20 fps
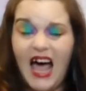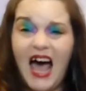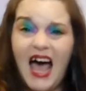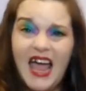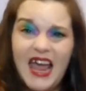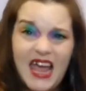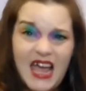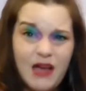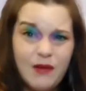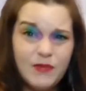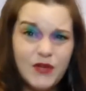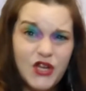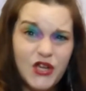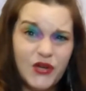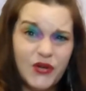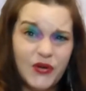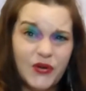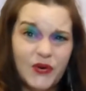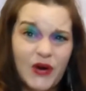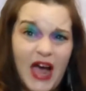I am
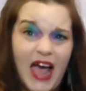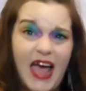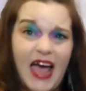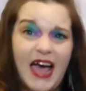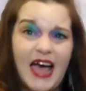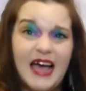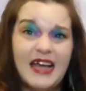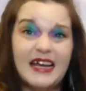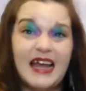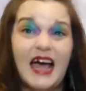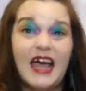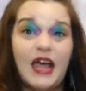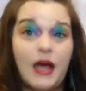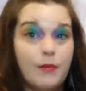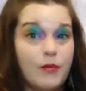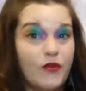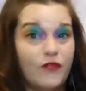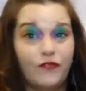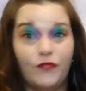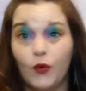new and I
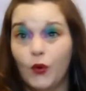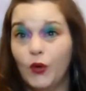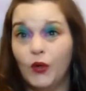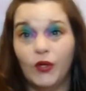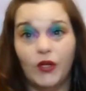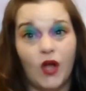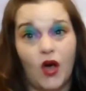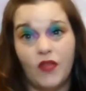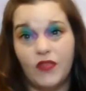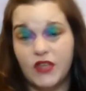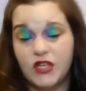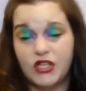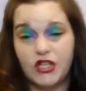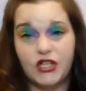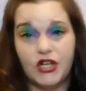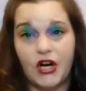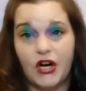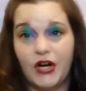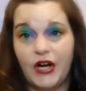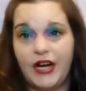am a fool on this
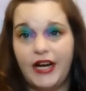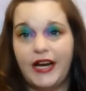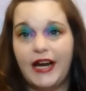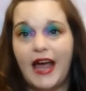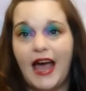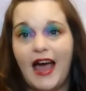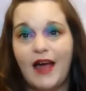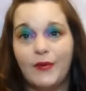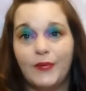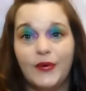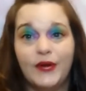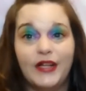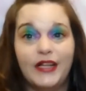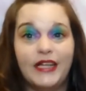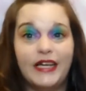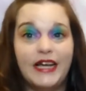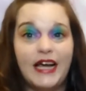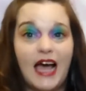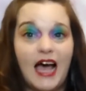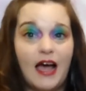journey. I
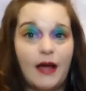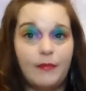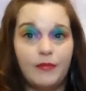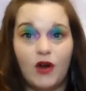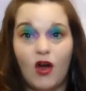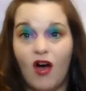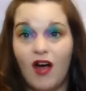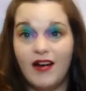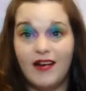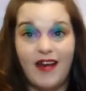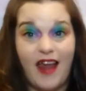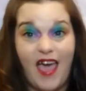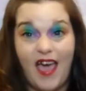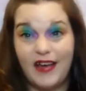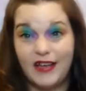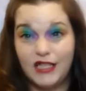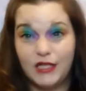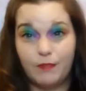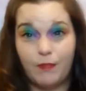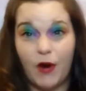really, I'm not an
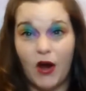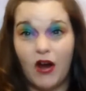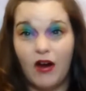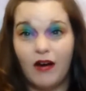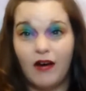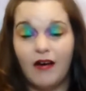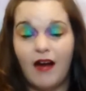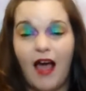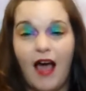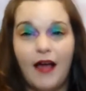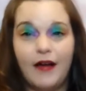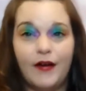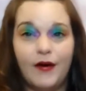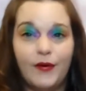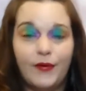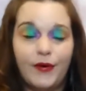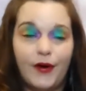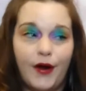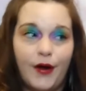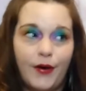expert. I
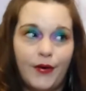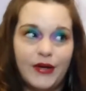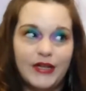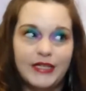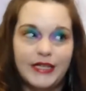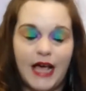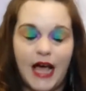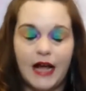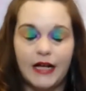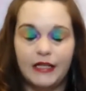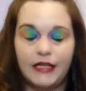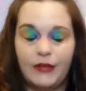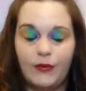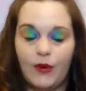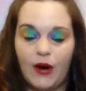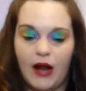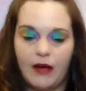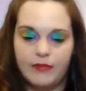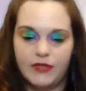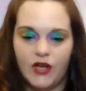don't know exactly
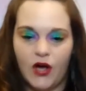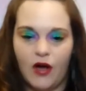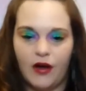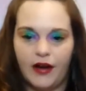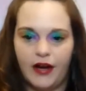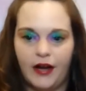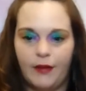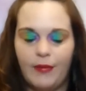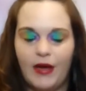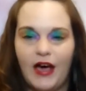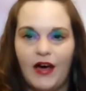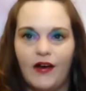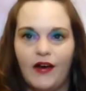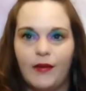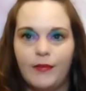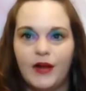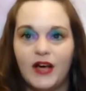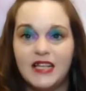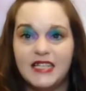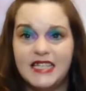what I'm talking about.
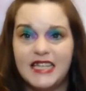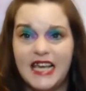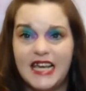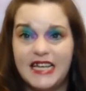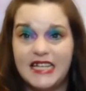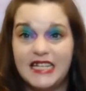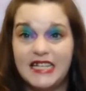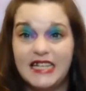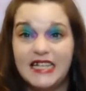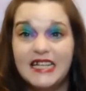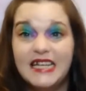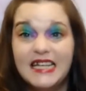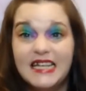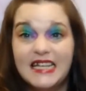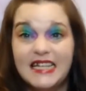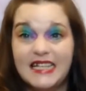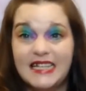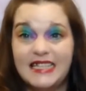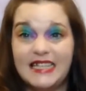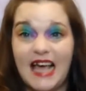I'm not saying
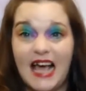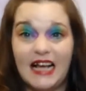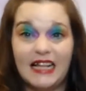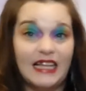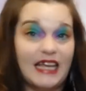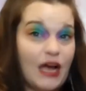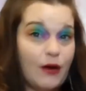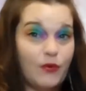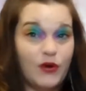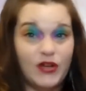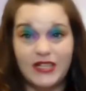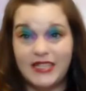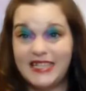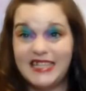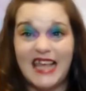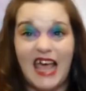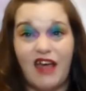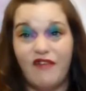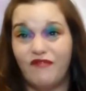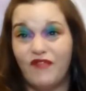exactly. I wouldn't
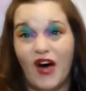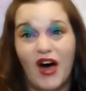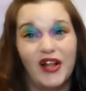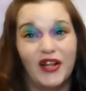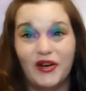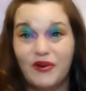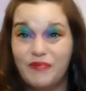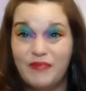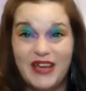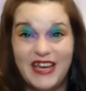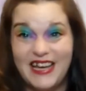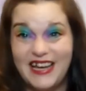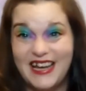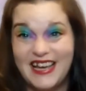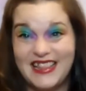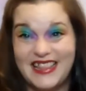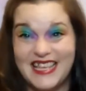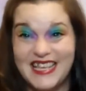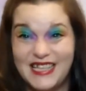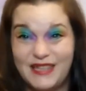say follow me
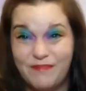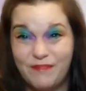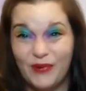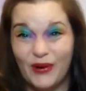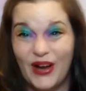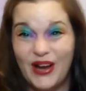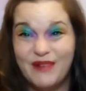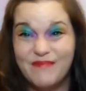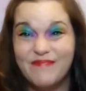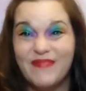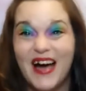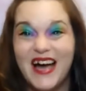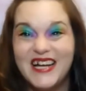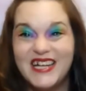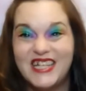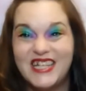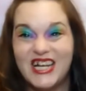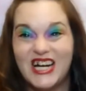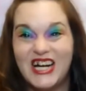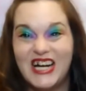at this point in
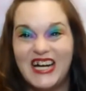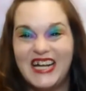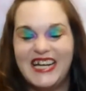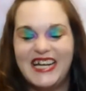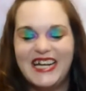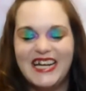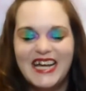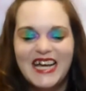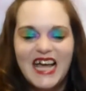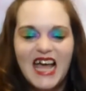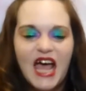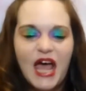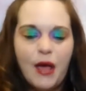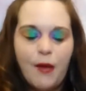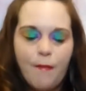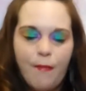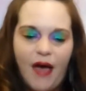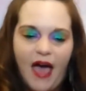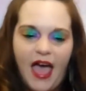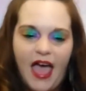my journey.
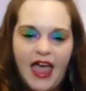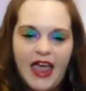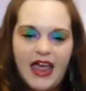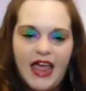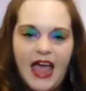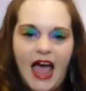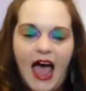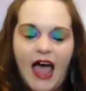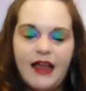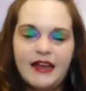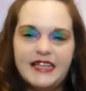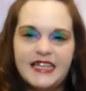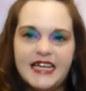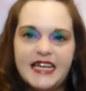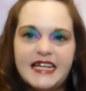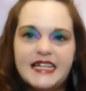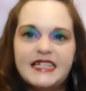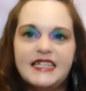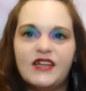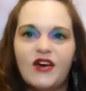But I
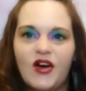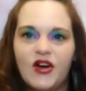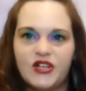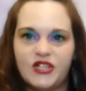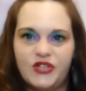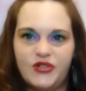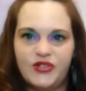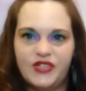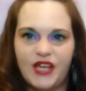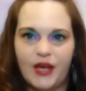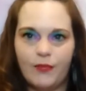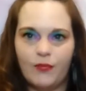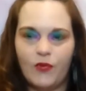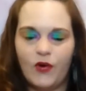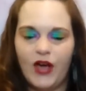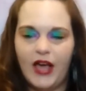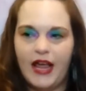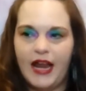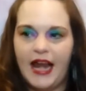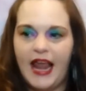did talk to
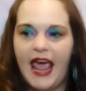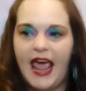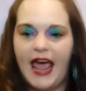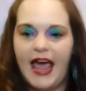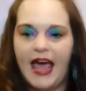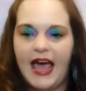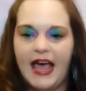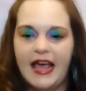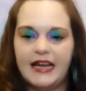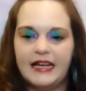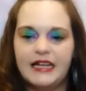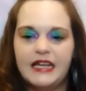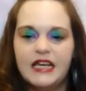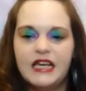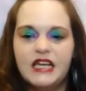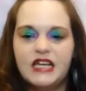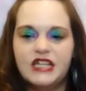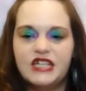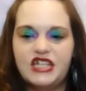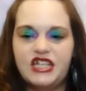someone and
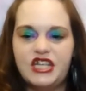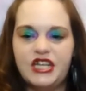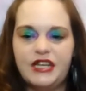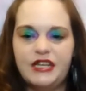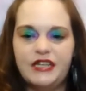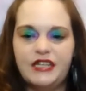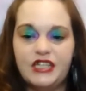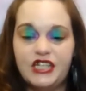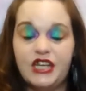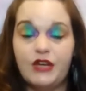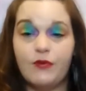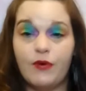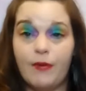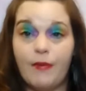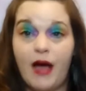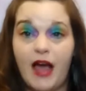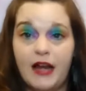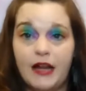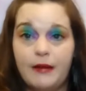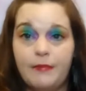she she
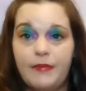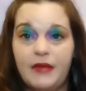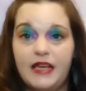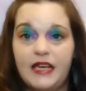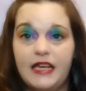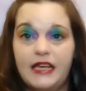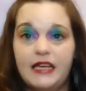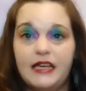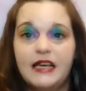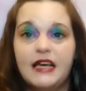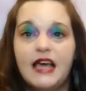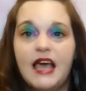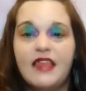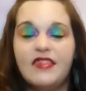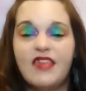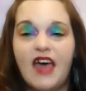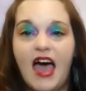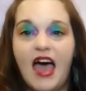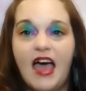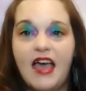reminded me
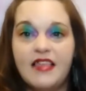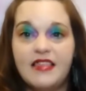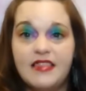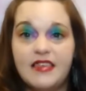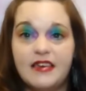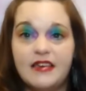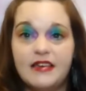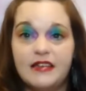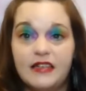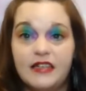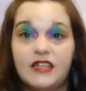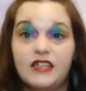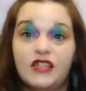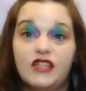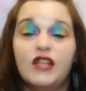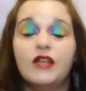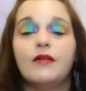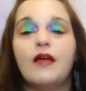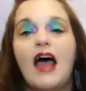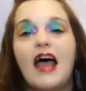that the,
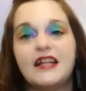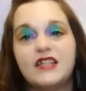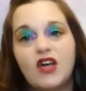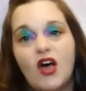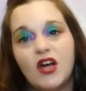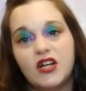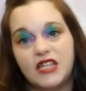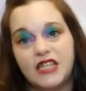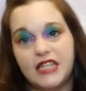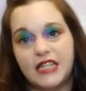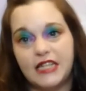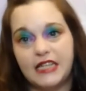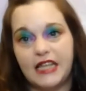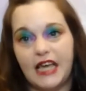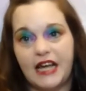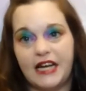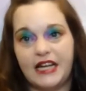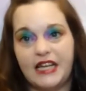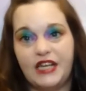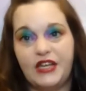the I talked to the
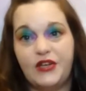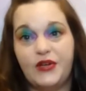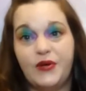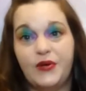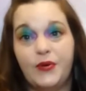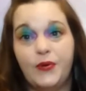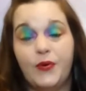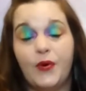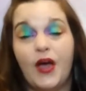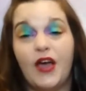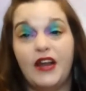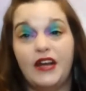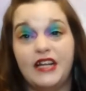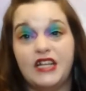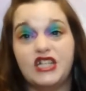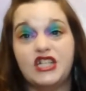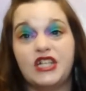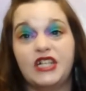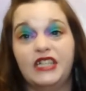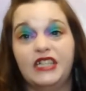lady who
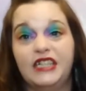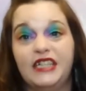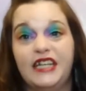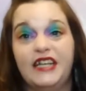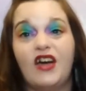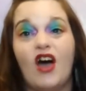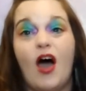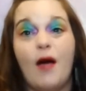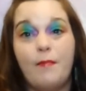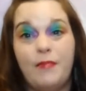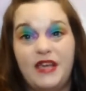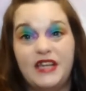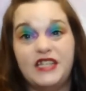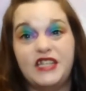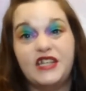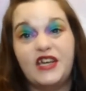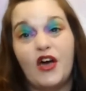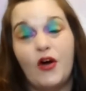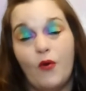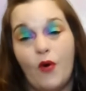initially got me
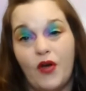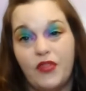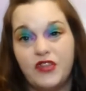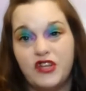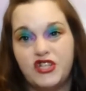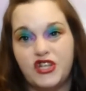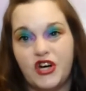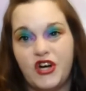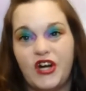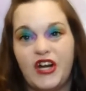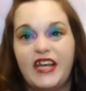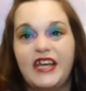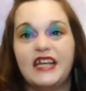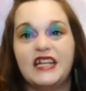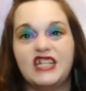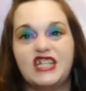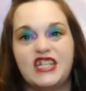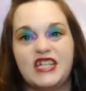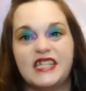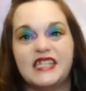to go on the journey
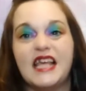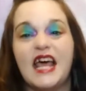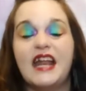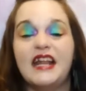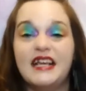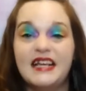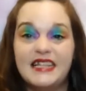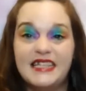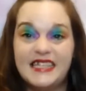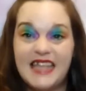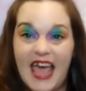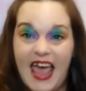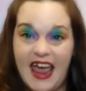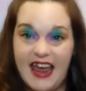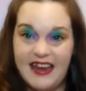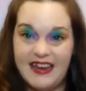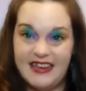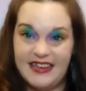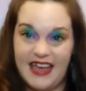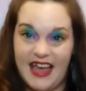and she said it's
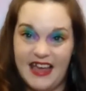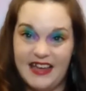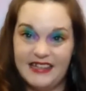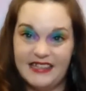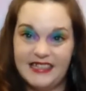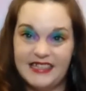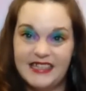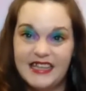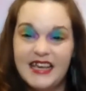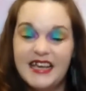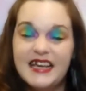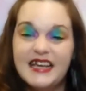eight gates.